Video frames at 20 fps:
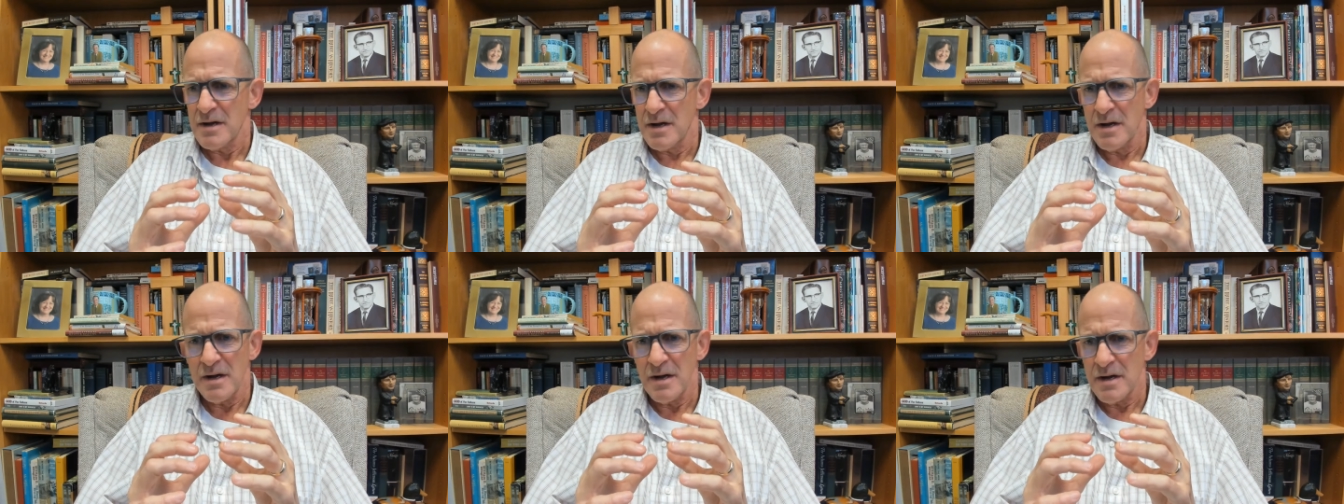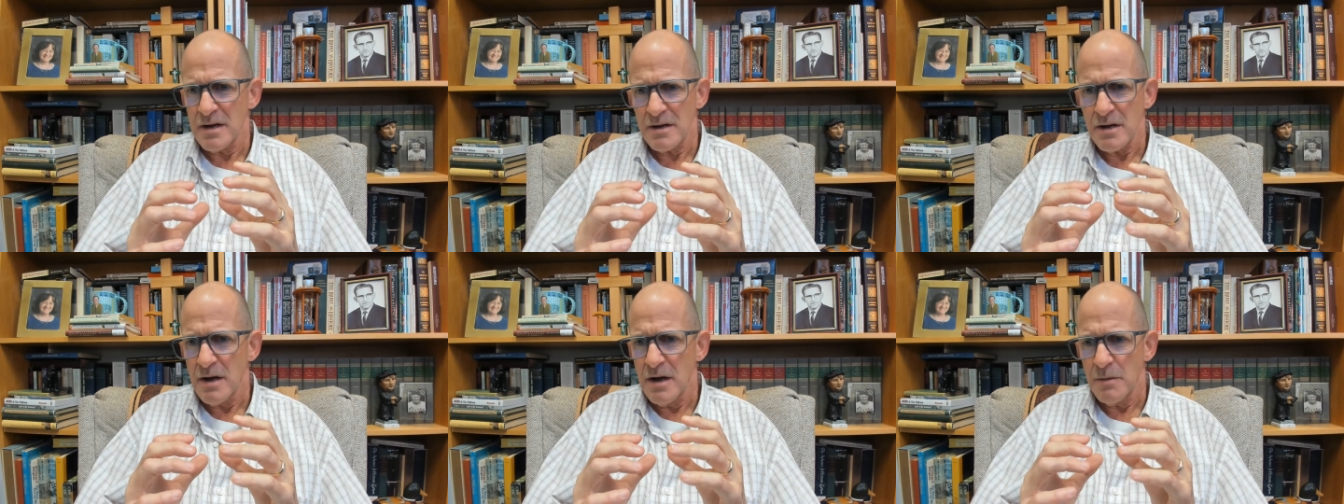uh,
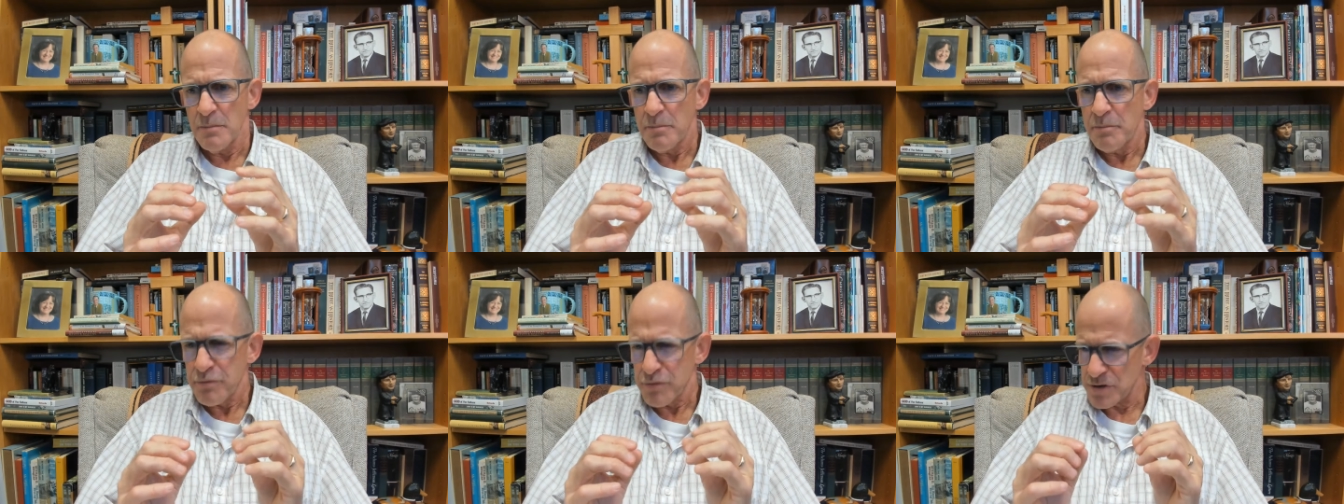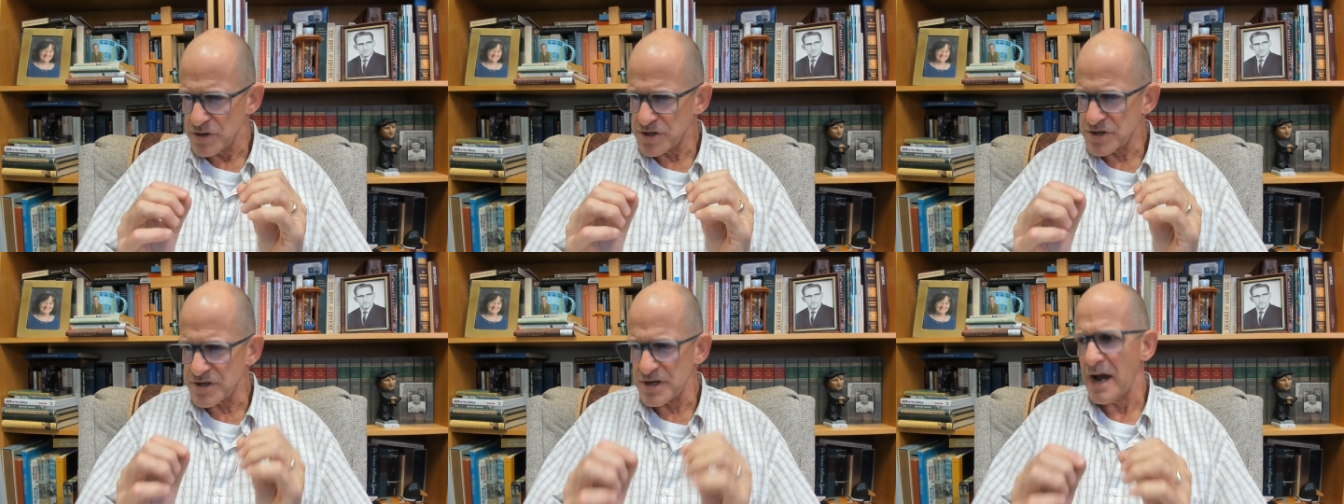uh
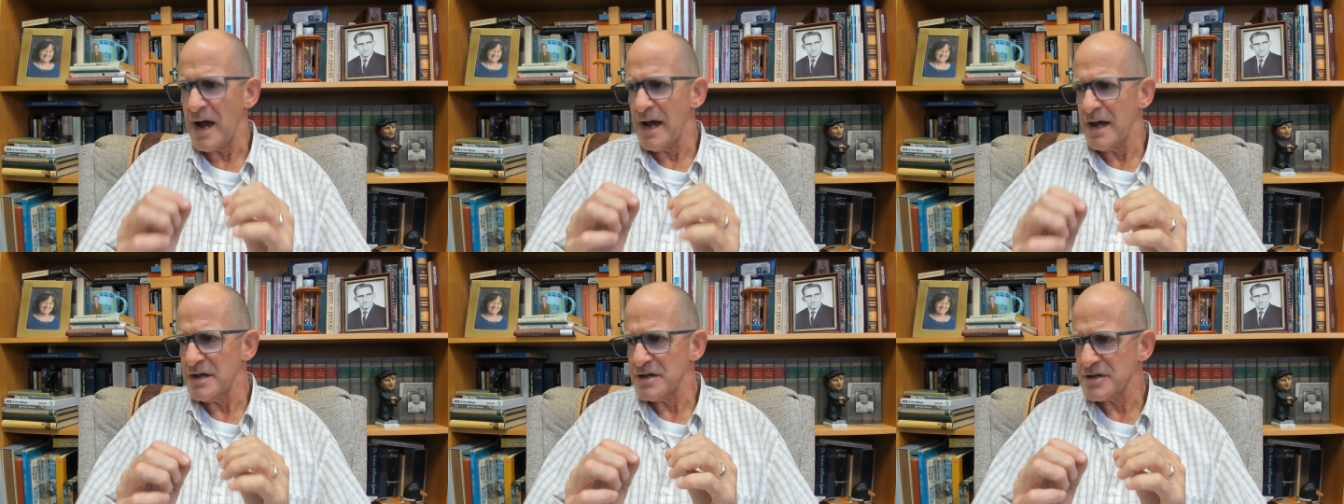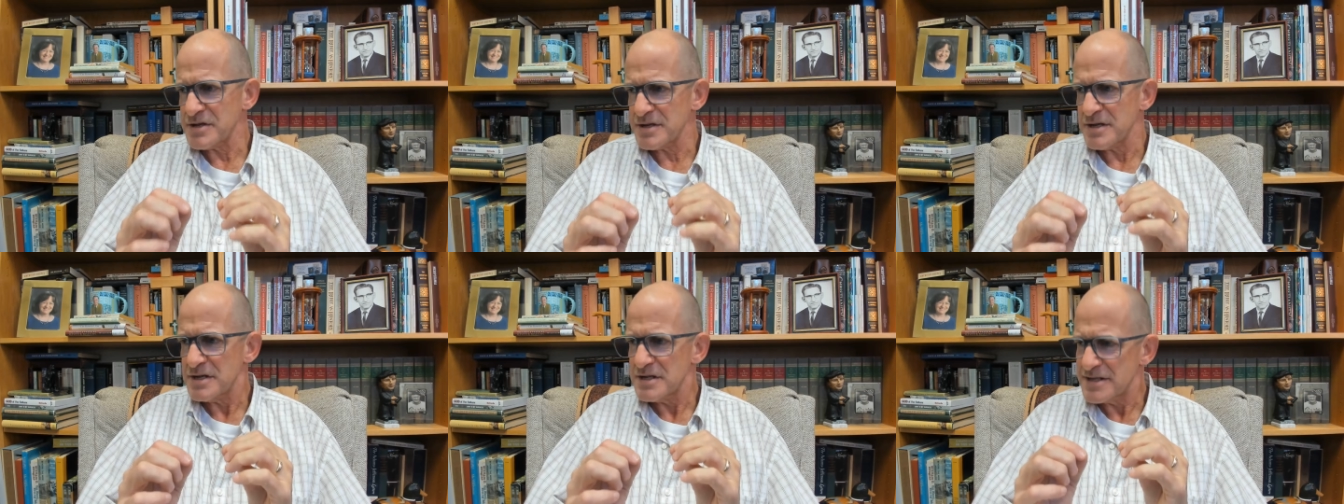
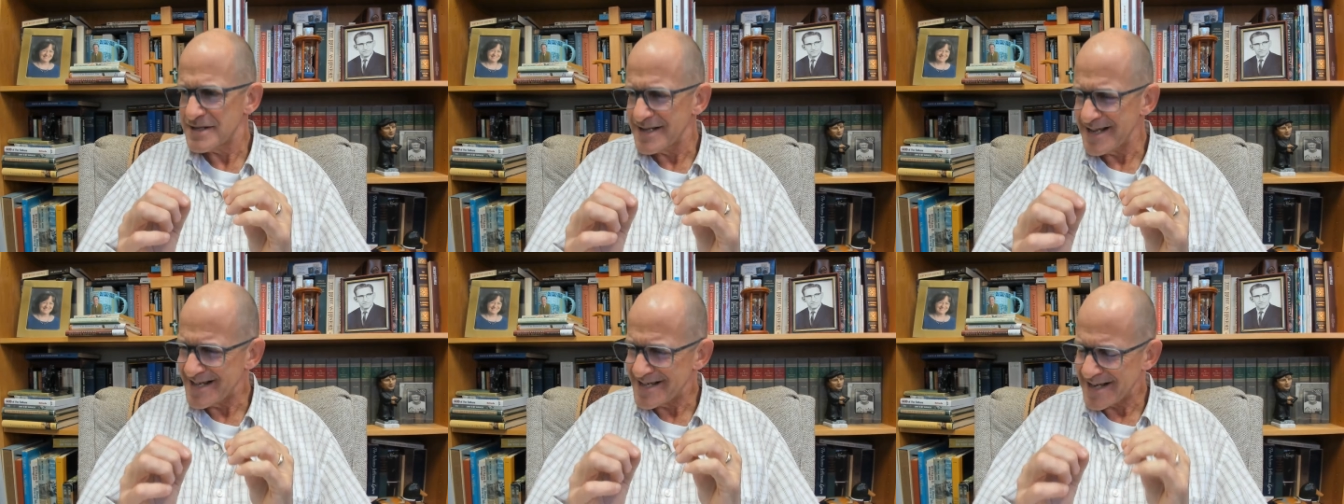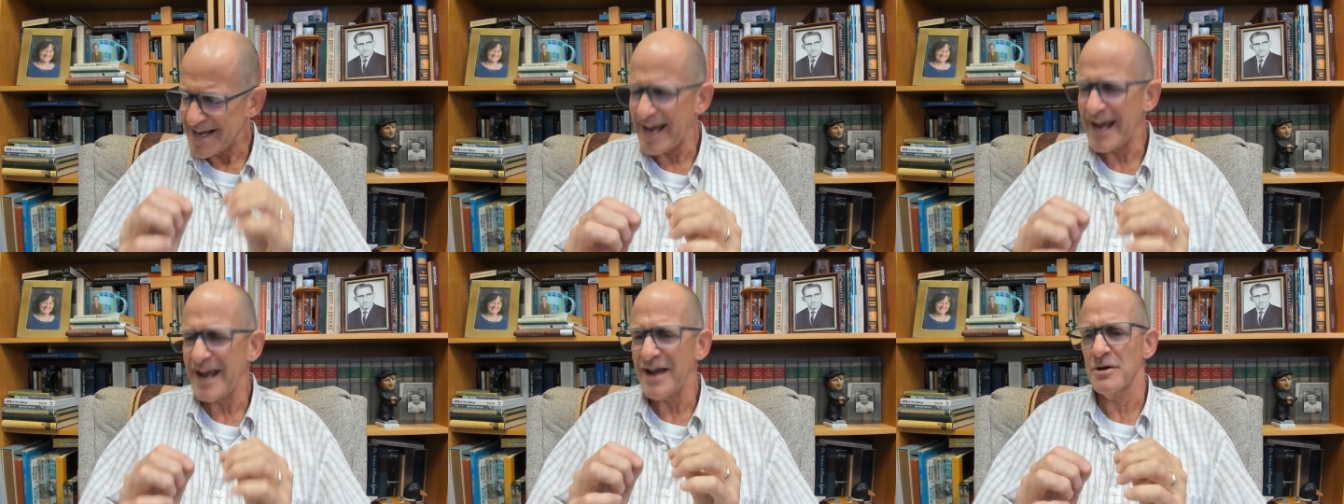precise and
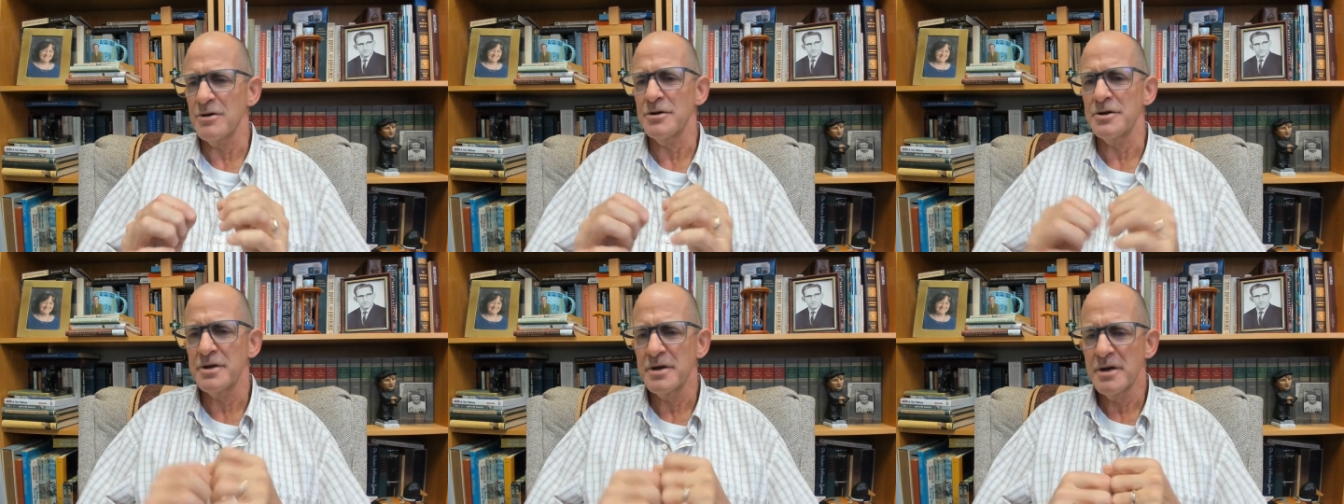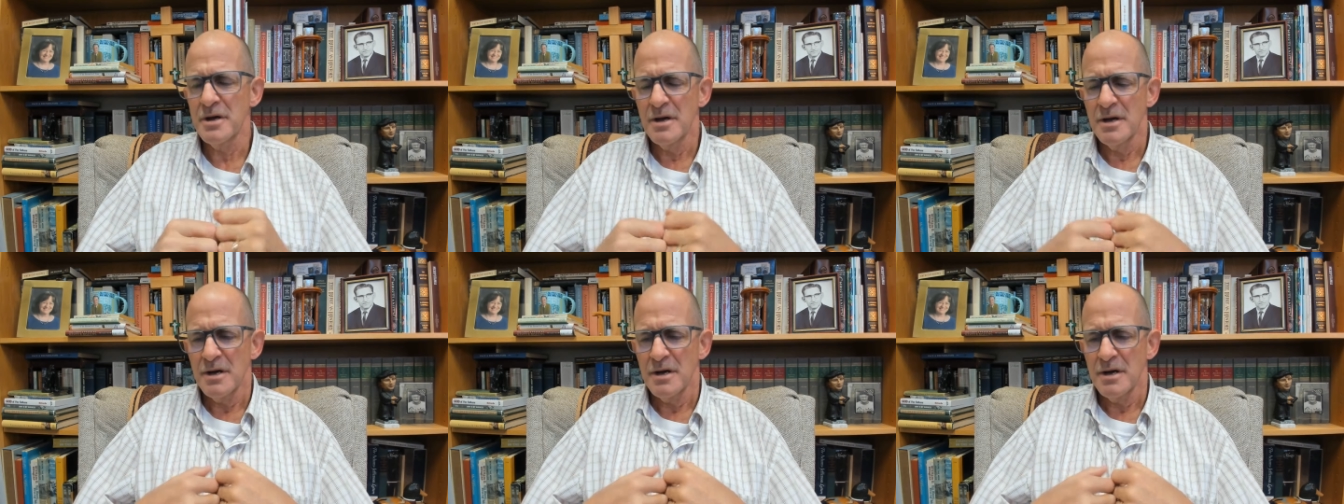detailed